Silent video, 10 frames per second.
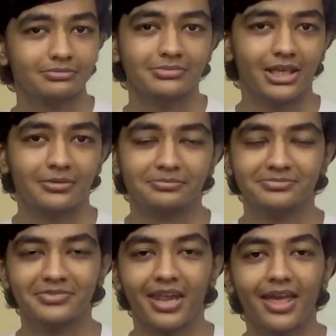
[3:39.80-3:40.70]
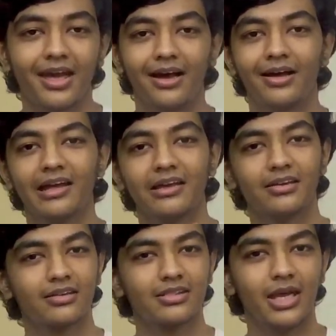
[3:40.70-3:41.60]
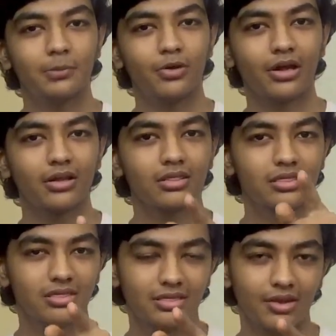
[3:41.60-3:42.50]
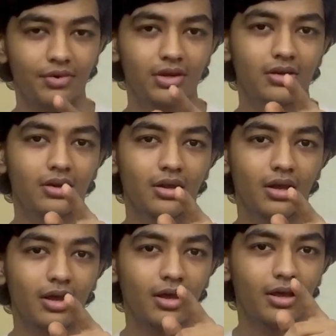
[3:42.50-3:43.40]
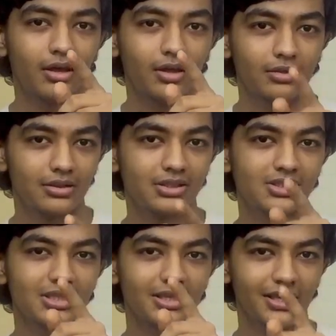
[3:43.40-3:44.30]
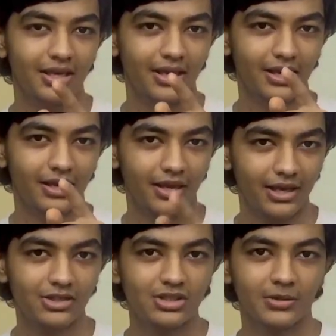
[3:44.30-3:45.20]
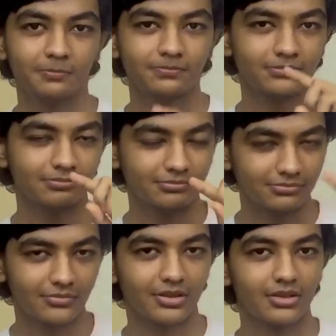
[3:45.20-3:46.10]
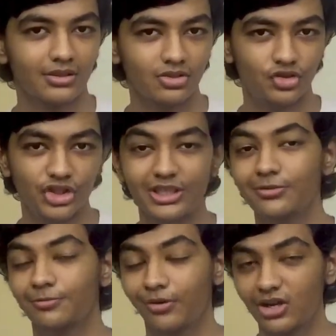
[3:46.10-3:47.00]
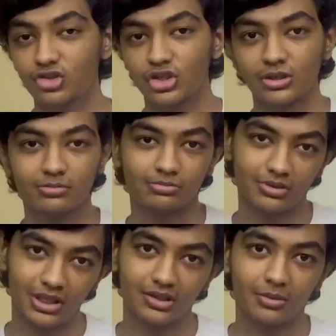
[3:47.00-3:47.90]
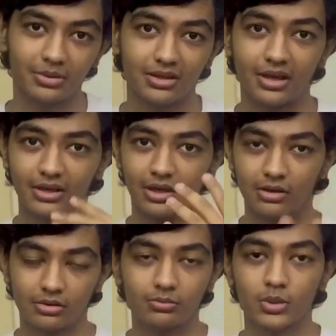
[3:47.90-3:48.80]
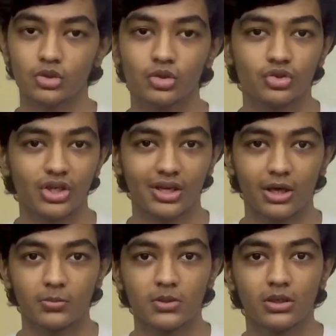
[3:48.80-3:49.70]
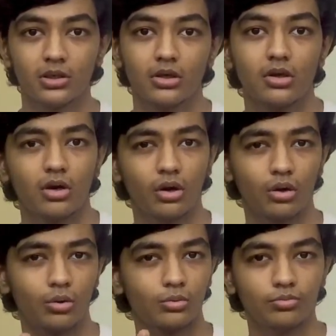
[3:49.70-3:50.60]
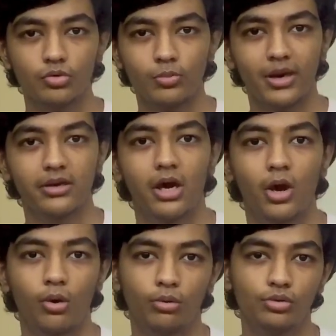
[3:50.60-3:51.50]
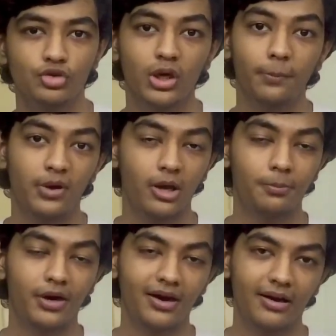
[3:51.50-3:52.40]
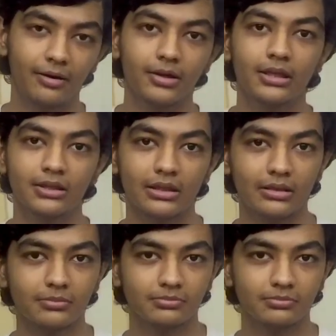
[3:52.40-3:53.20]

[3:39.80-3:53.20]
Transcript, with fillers: yeah uh, snapdragon 768 g 5g linked with the got make sure you check it out or you might have jumped up in the